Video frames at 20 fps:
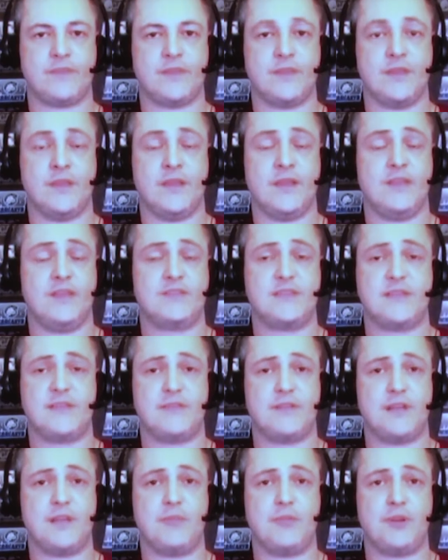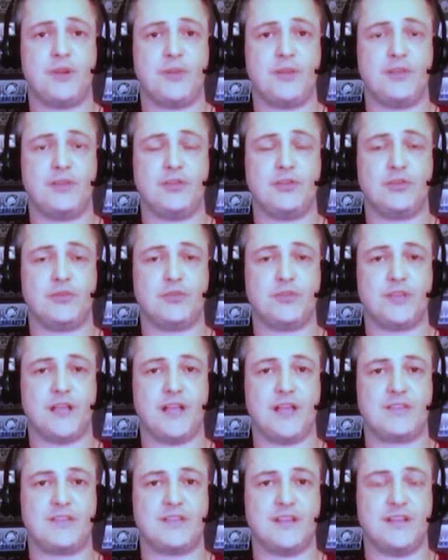he's definitely up there. I mean, look what the
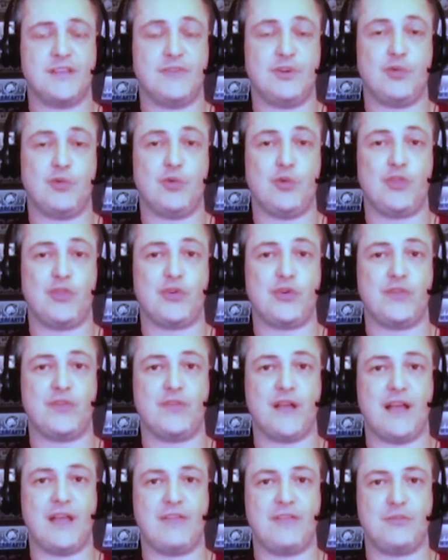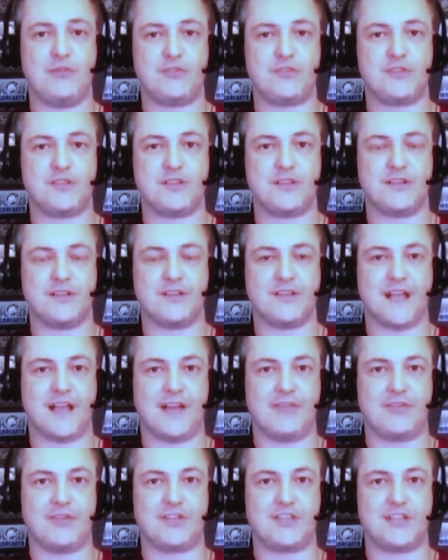guy's done. Even at 135, he was a
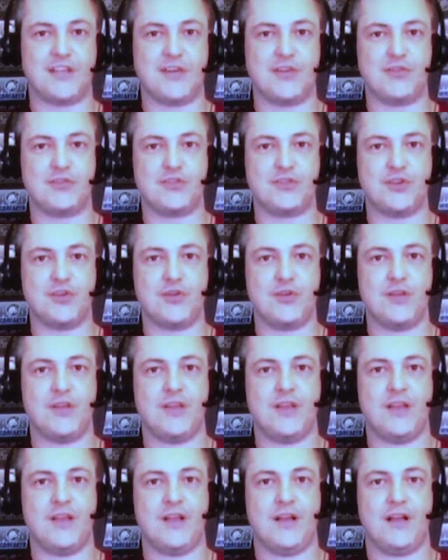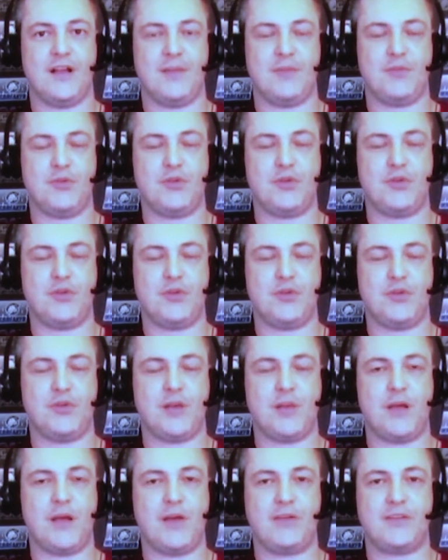kind of a contender. So, um, no doubt about
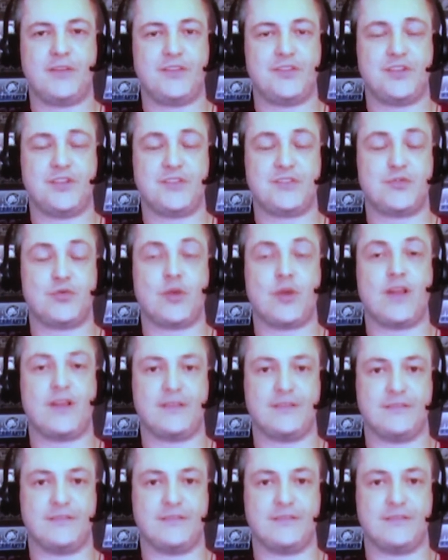it. DJ is great.